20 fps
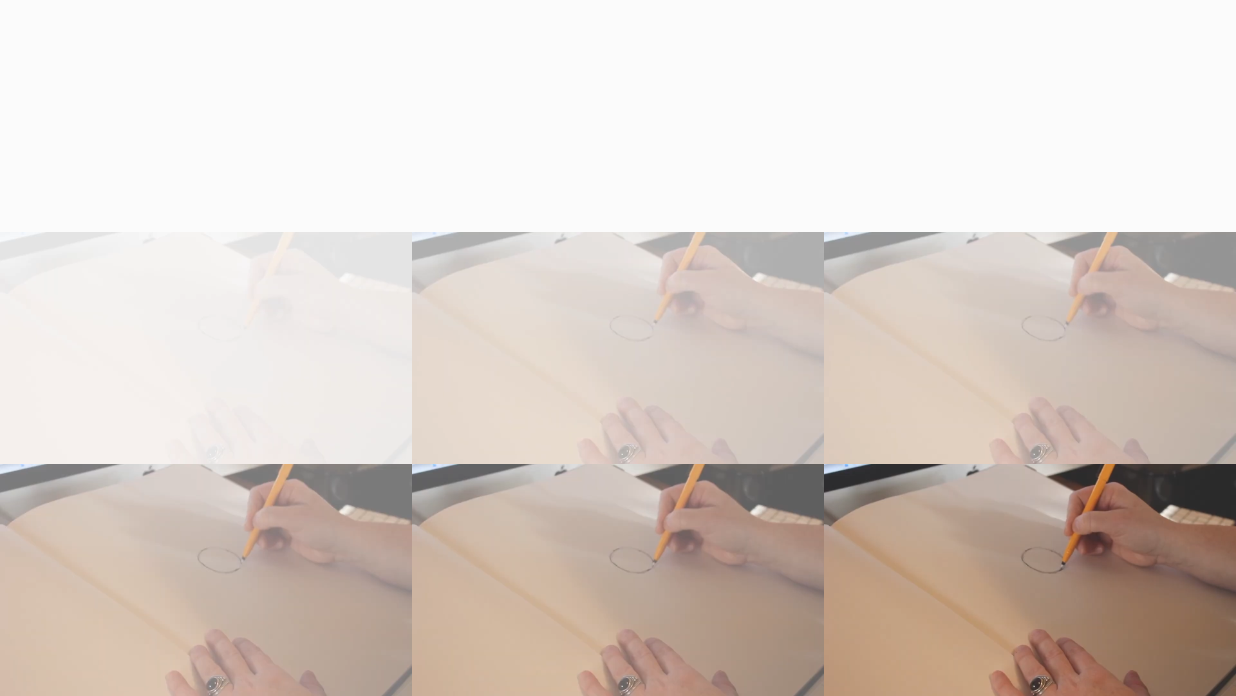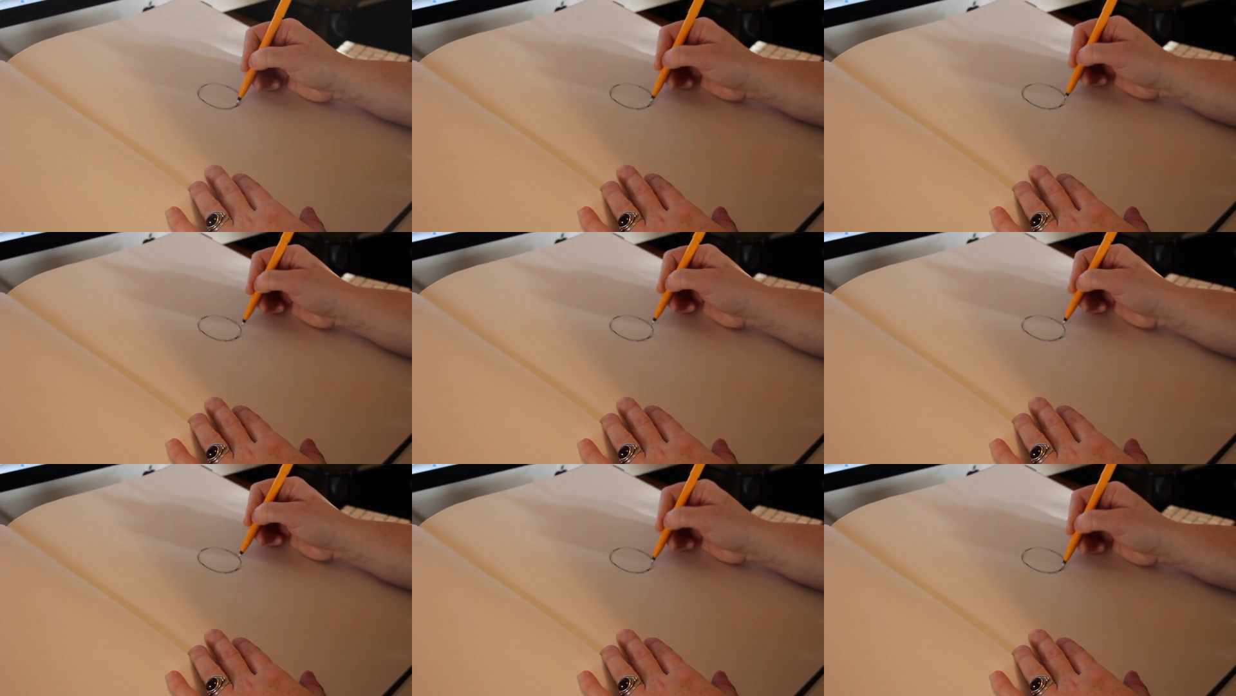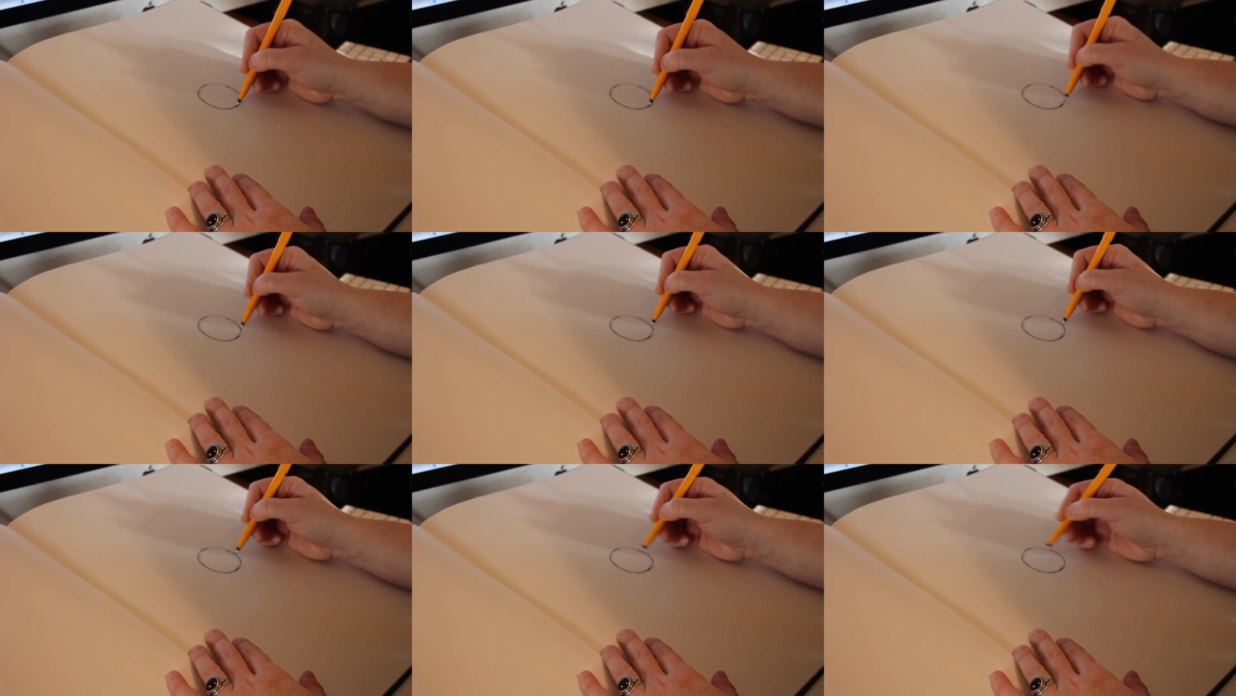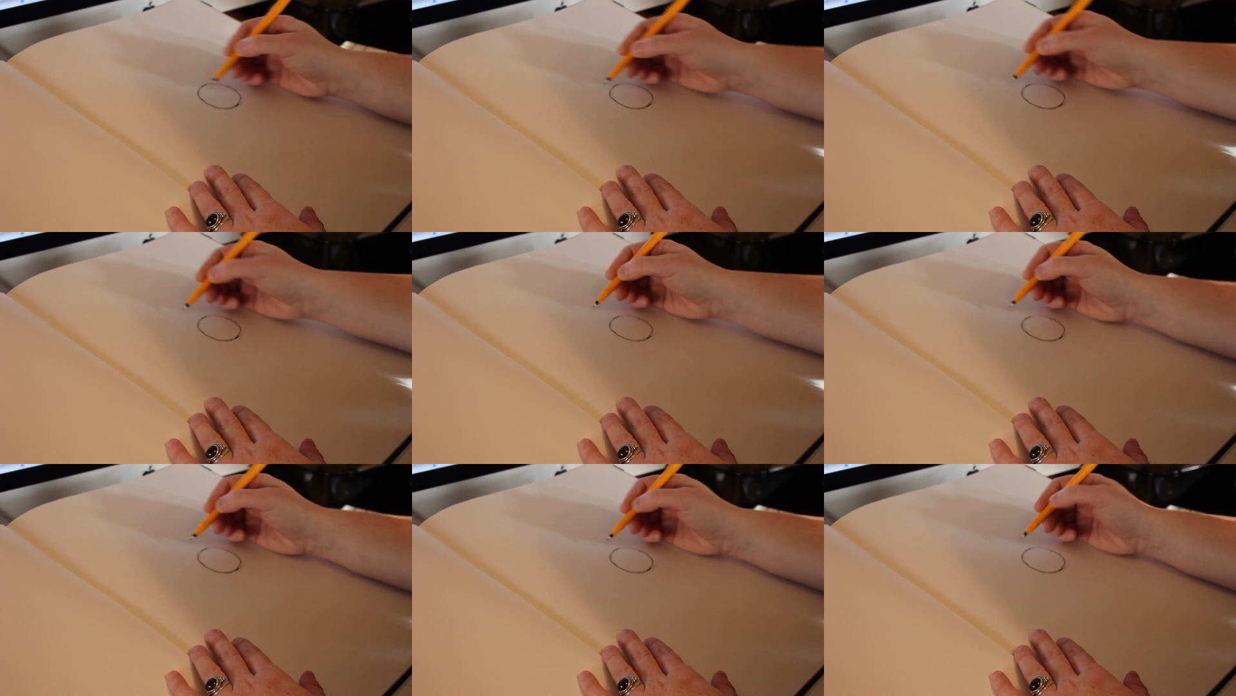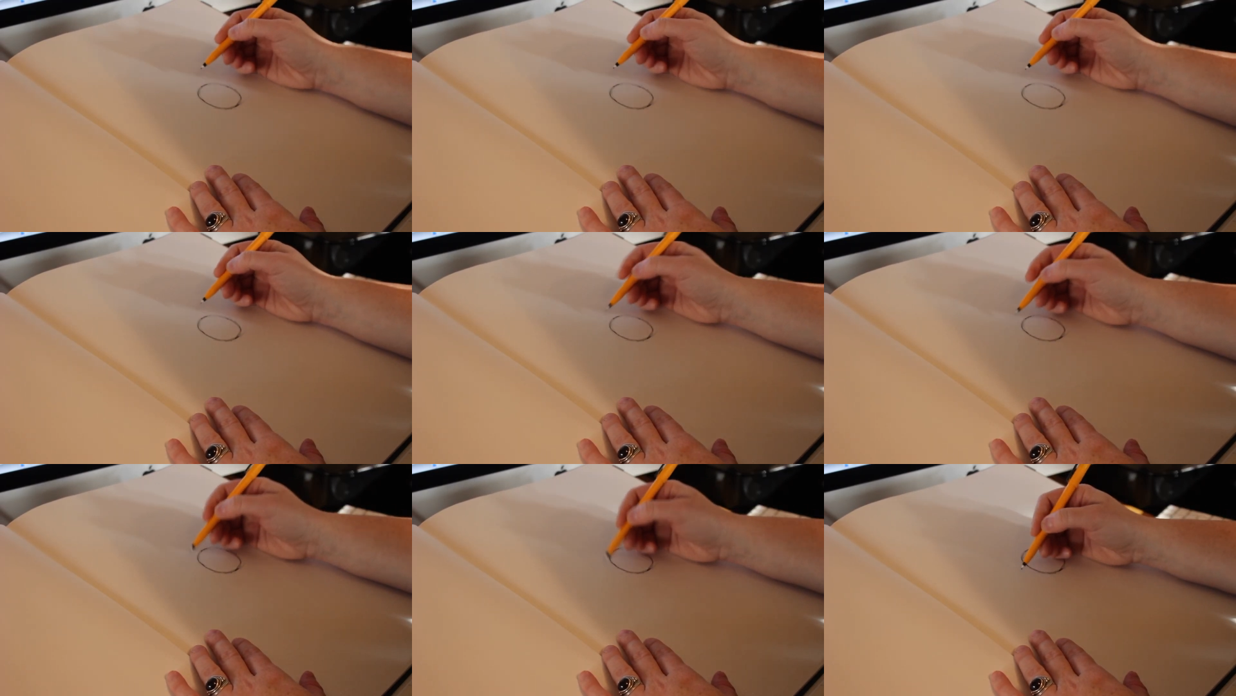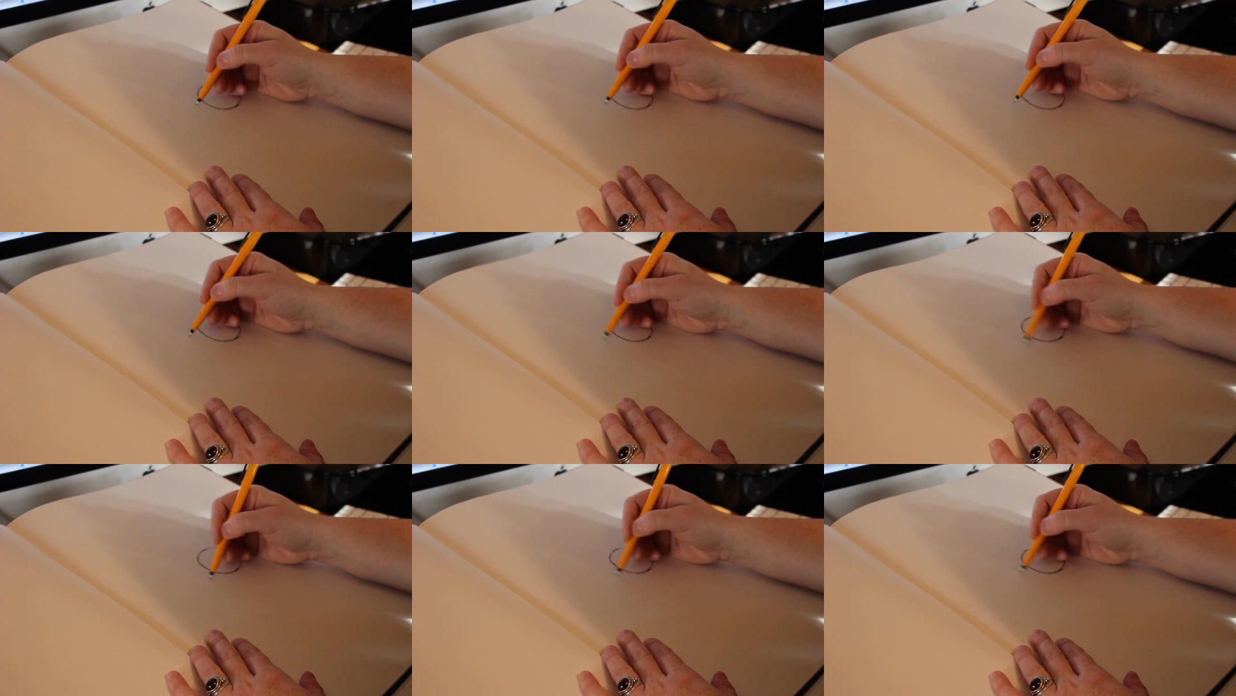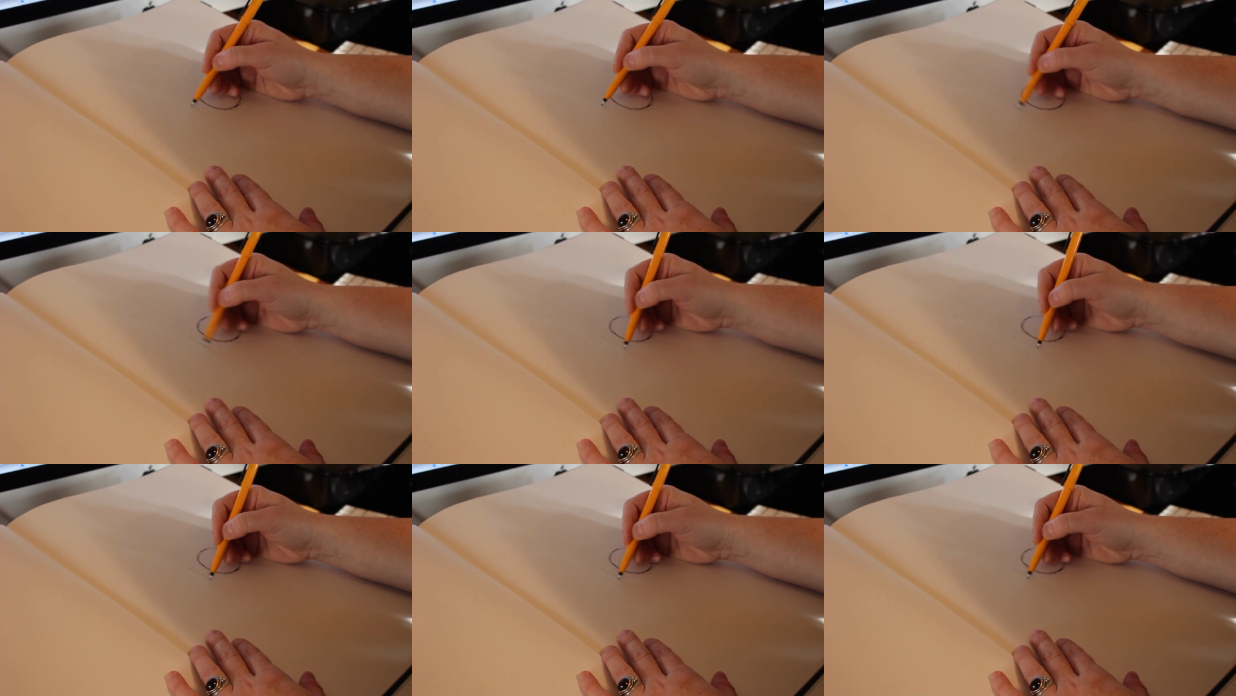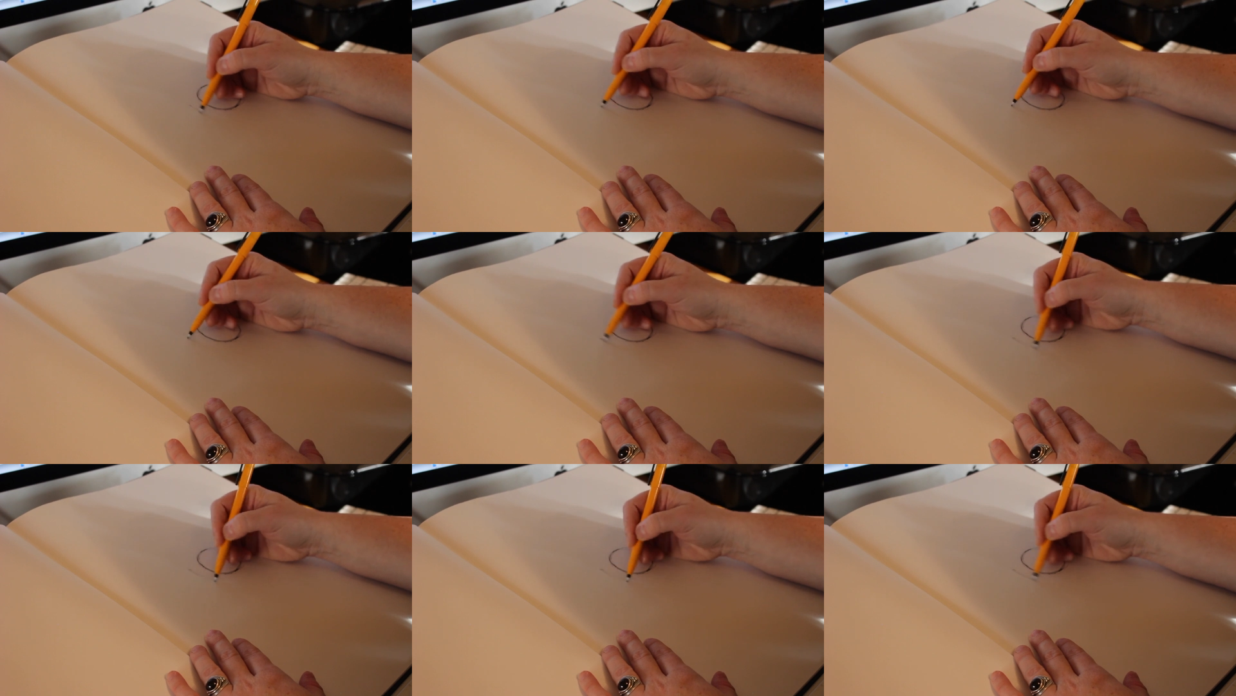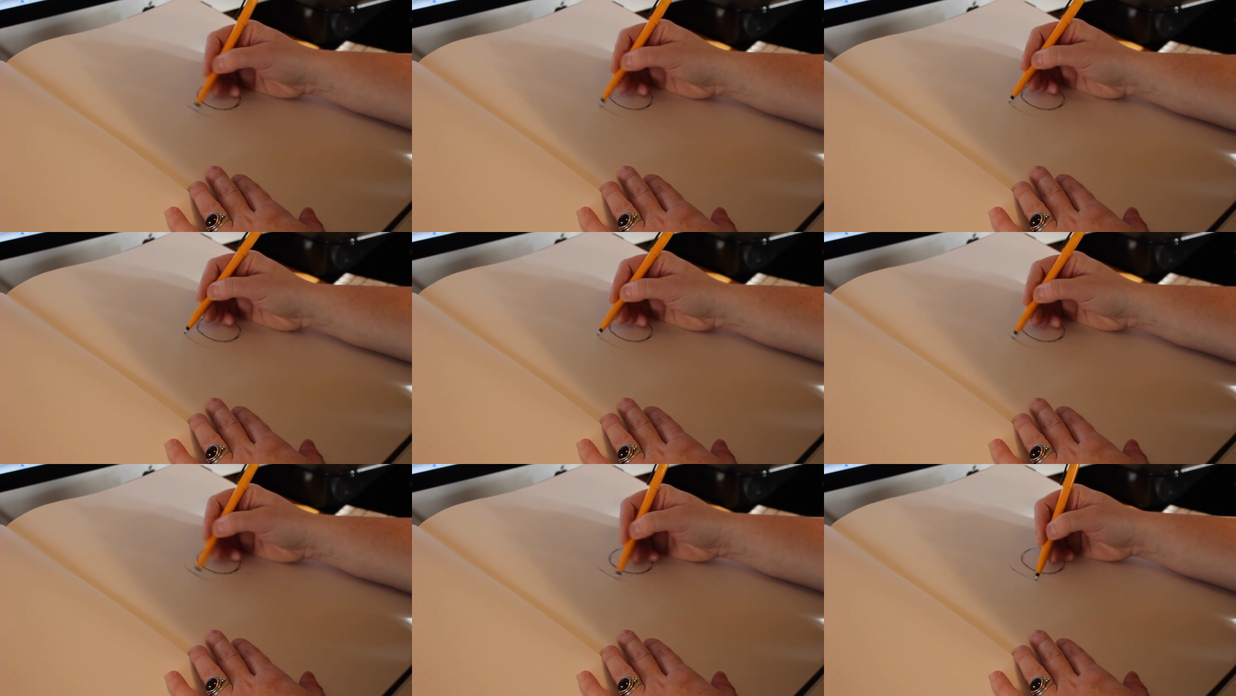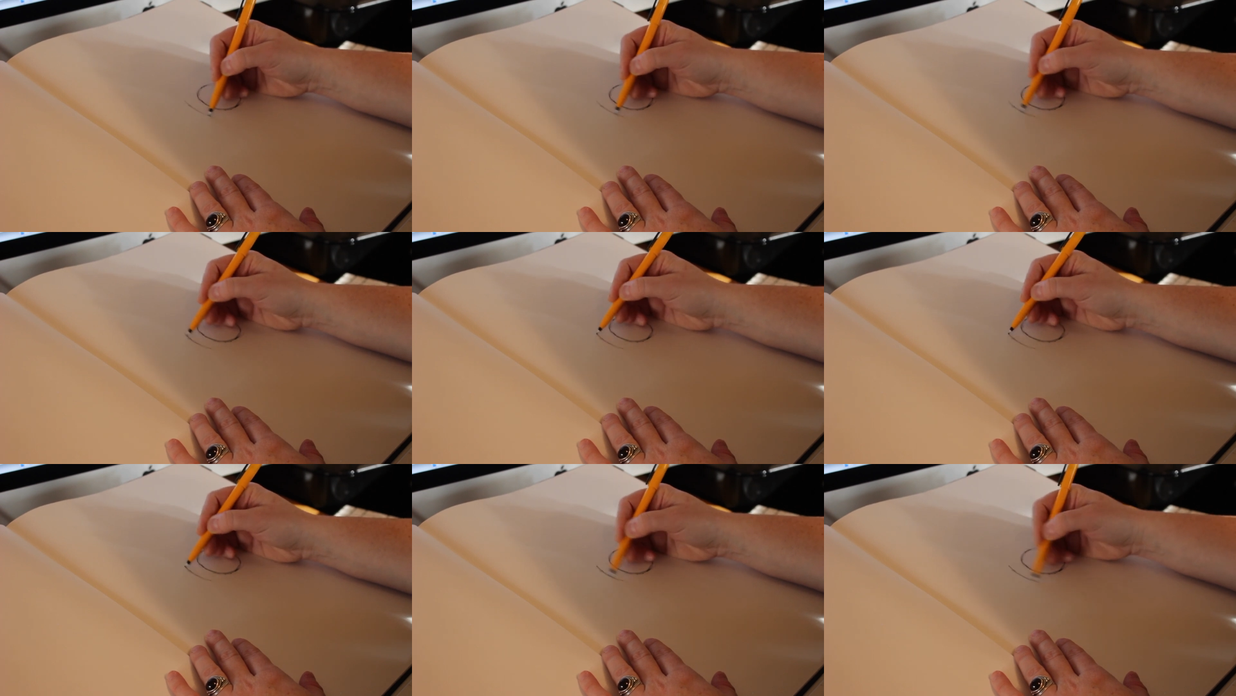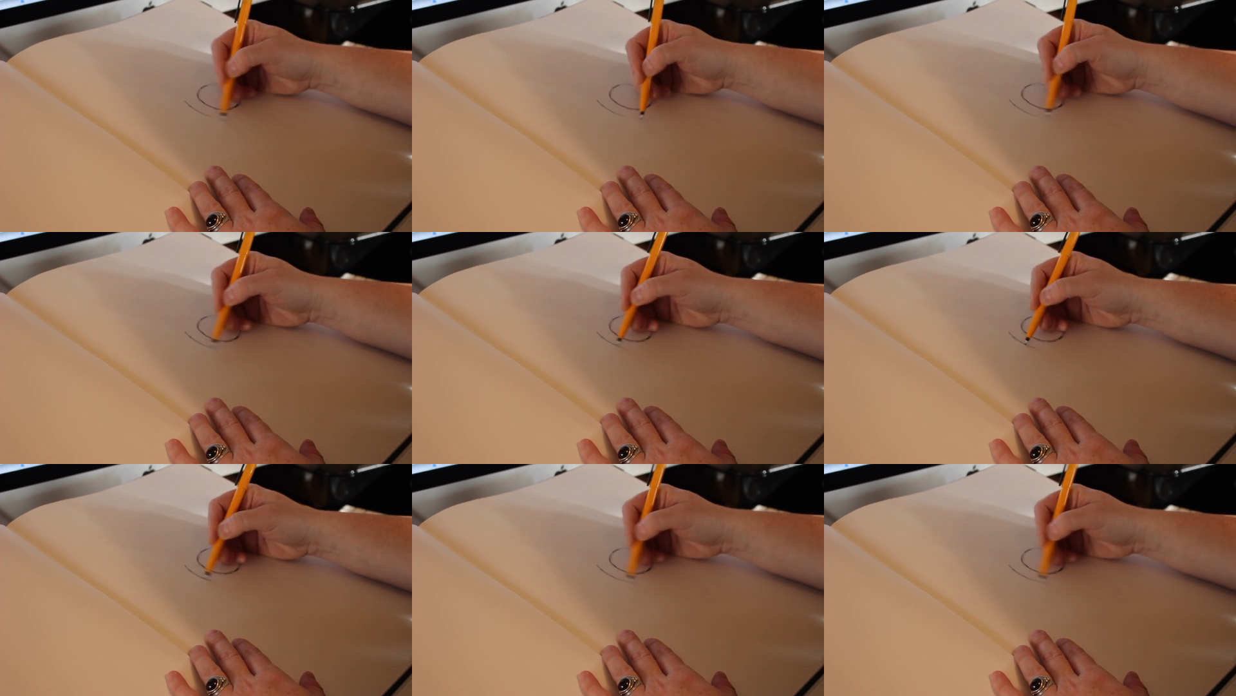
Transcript: Nobody's mouth can be seen.